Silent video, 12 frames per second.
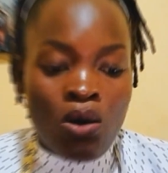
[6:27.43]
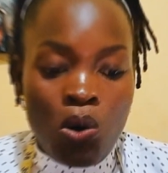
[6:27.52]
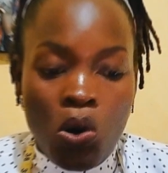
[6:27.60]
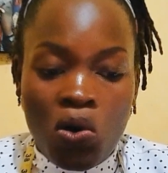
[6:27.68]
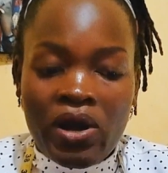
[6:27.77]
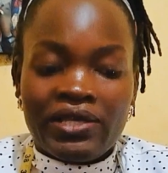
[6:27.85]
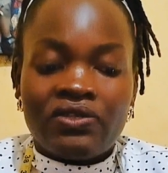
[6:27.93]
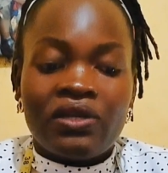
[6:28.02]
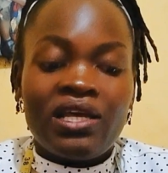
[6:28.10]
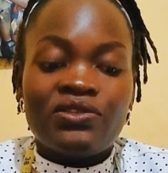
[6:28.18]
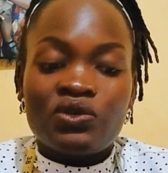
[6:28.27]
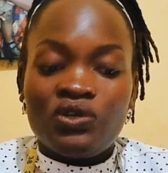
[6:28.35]
All right, so
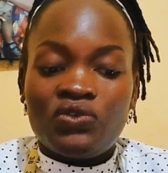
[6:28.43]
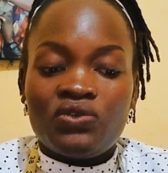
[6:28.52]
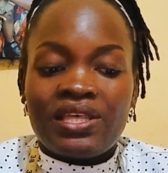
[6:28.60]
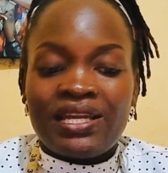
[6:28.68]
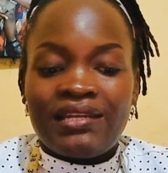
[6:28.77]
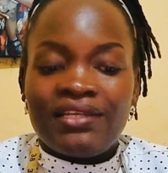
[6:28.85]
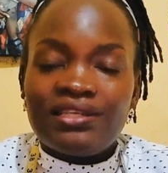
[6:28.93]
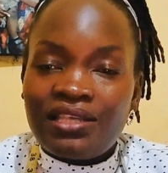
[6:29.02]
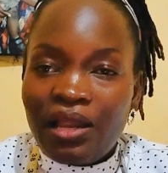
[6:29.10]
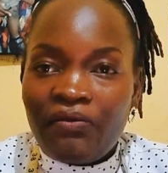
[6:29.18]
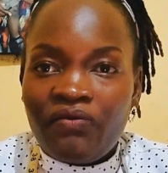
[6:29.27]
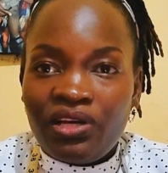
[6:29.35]
let's go to the
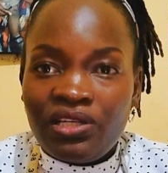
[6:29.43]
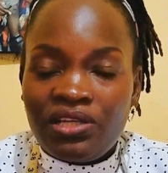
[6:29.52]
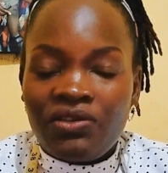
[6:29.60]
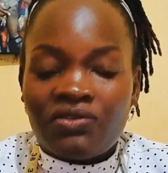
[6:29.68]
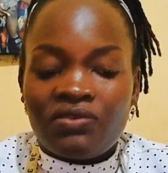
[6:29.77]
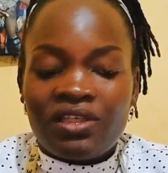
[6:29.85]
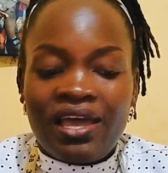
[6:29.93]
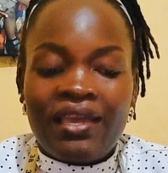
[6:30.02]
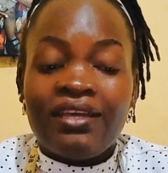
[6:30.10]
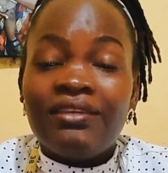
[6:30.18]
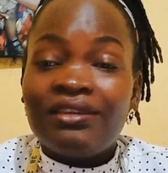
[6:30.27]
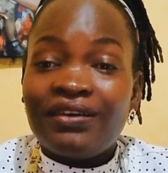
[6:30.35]
disadvantages of the
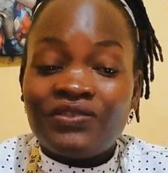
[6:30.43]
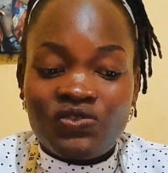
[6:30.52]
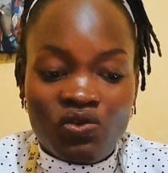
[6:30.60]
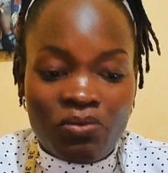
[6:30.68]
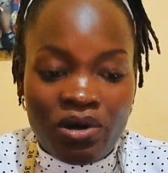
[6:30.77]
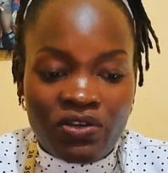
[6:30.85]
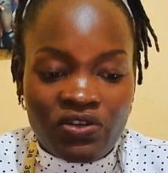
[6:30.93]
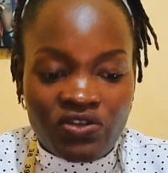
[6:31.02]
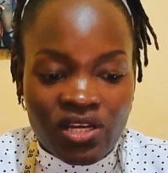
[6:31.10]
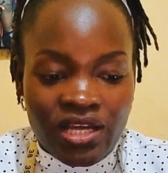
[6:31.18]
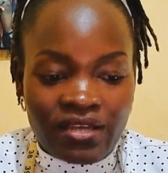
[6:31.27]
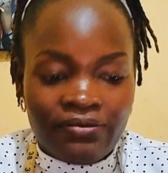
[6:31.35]
industrial
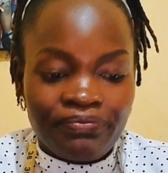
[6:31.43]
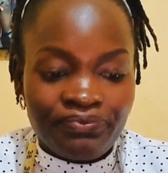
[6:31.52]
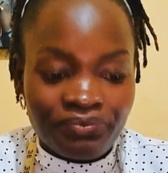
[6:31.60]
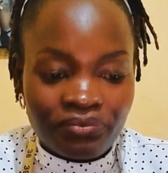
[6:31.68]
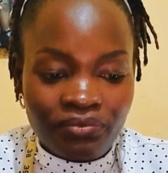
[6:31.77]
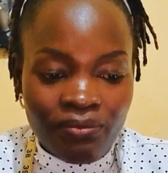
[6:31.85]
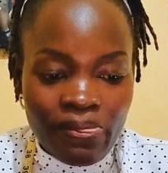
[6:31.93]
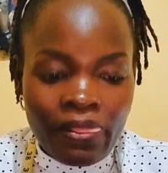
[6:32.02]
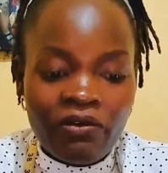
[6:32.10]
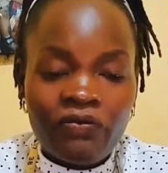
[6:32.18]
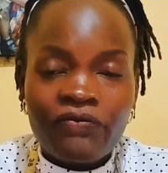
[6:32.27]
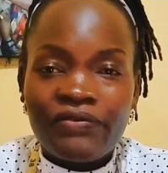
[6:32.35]
machine.
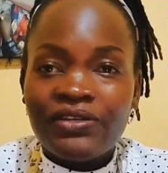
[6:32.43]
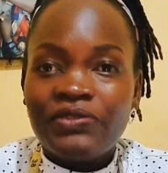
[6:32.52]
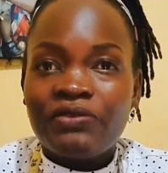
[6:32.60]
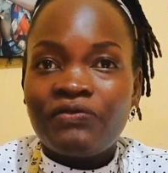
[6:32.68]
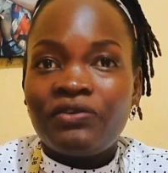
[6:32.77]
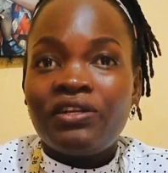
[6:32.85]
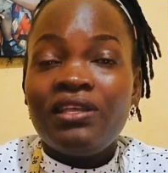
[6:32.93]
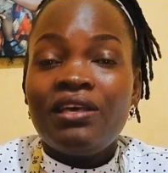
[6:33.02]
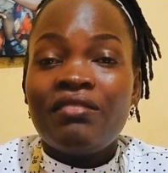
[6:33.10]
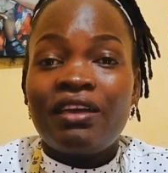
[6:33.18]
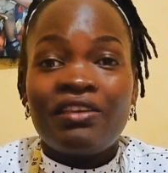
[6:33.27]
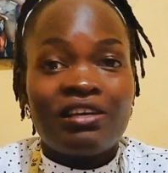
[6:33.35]
First of all,
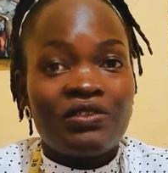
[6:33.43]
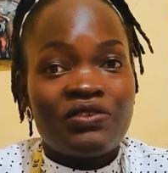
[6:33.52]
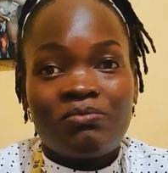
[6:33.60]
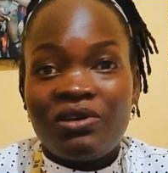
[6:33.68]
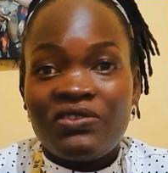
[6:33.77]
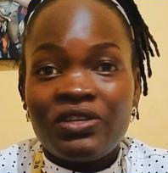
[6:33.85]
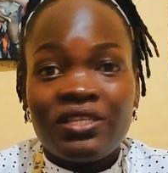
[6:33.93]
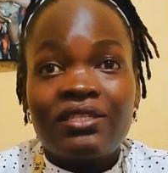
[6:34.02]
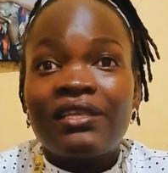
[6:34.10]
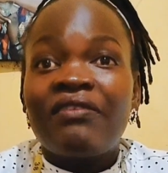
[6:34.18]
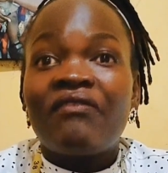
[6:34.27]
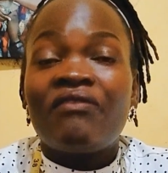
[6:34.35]
the industrial
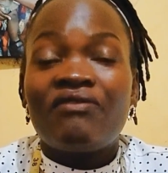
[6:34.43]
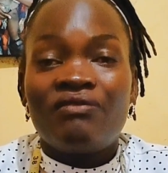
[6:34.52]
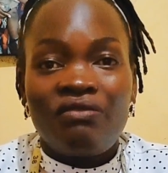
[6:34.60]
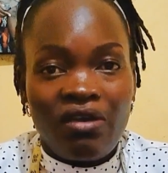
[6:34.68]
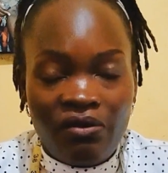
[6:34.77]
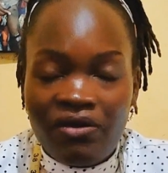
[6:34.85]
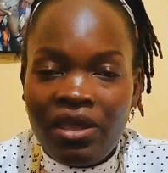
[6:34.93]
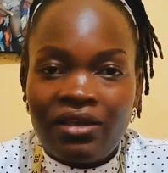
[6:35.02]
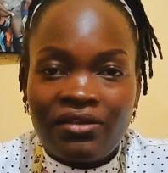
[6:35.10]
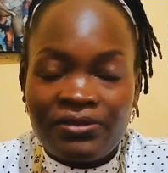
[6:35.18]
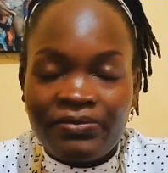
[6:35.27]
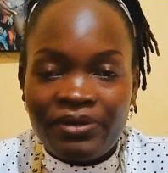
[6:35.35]
machines are very
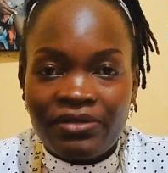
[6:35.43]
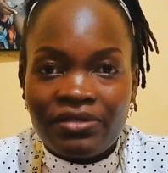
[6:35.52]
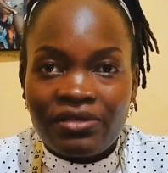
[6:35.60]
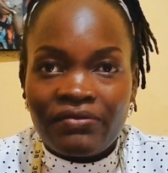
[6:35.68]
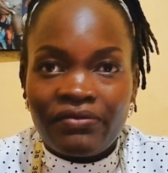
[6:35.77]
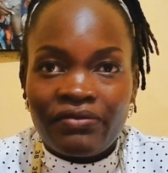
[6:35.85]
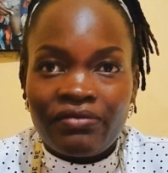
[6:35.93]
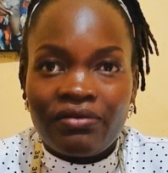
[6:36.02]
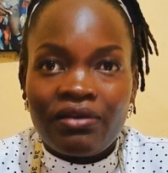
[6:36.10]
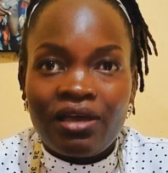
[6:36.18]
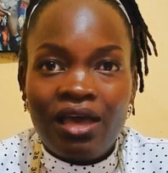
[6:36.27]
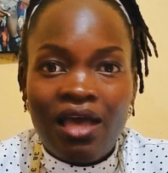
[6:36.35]
expensive.
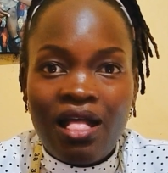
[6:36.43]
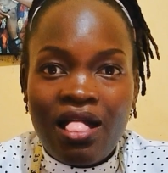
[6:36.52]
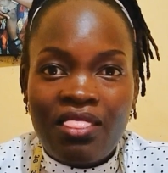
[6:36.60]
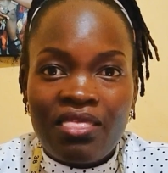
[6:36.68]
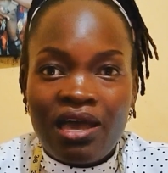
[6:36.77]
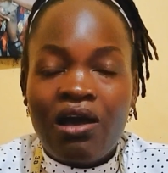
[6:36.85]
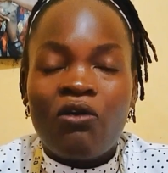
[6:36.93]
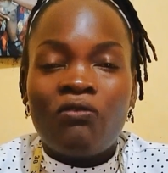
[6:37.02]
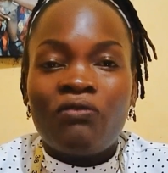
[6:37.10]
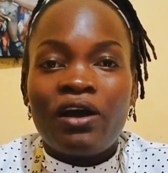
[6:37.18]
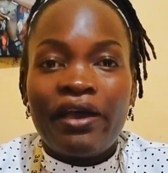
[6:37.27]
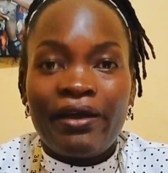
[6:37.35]
They are
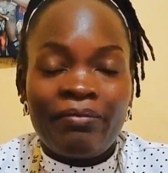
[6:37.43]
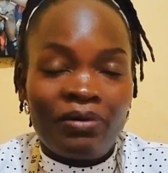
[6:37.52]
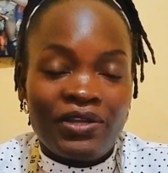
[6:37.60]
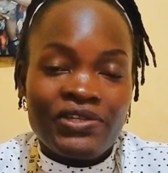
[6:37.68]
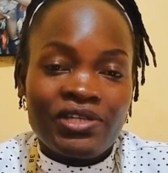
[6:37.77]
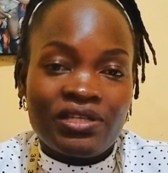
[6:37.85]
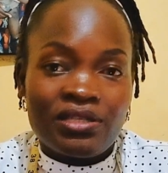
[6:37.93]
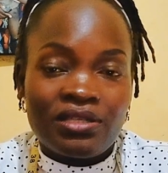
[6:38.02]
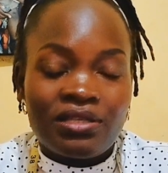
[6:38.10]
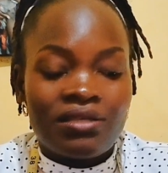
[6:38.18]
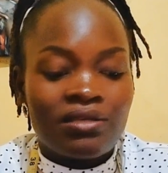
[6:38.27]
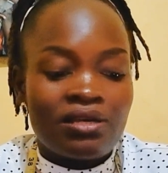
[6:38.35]
of higher
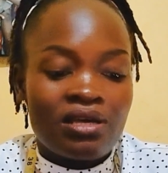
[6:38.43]
purchase.